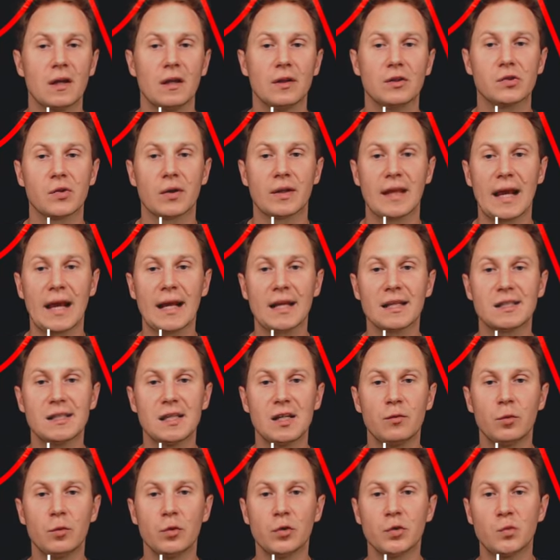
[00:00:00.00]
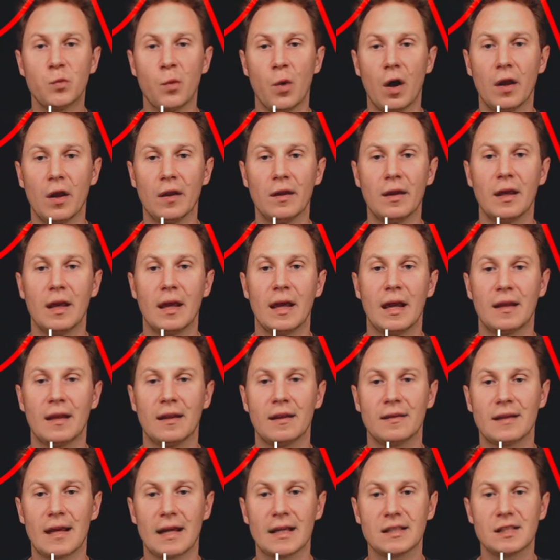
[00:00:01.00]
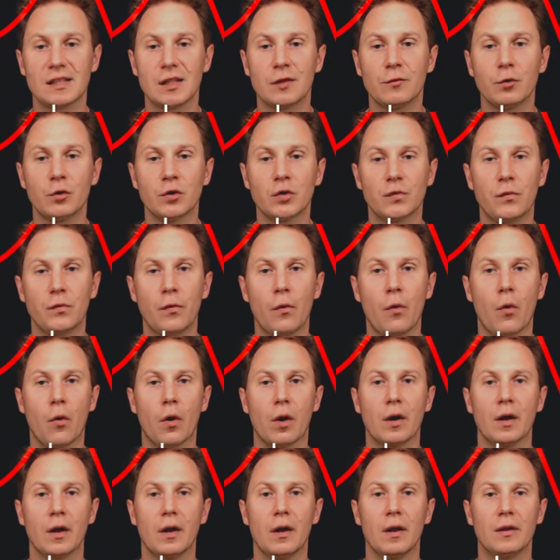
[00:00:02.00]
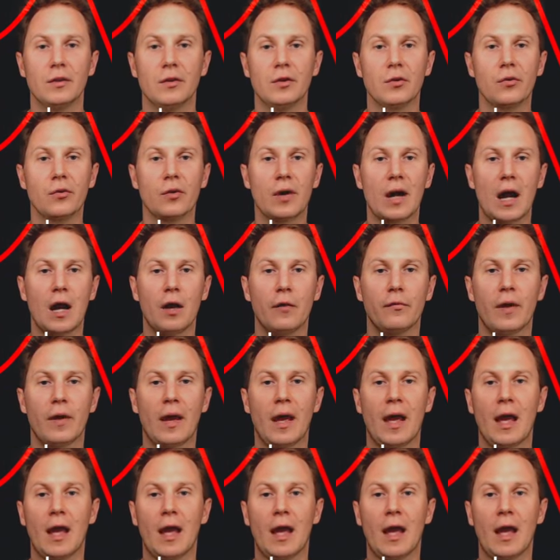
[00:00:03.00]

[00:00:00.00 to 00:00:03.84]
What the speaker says: So at x equals 1 and at x equals 4, the graph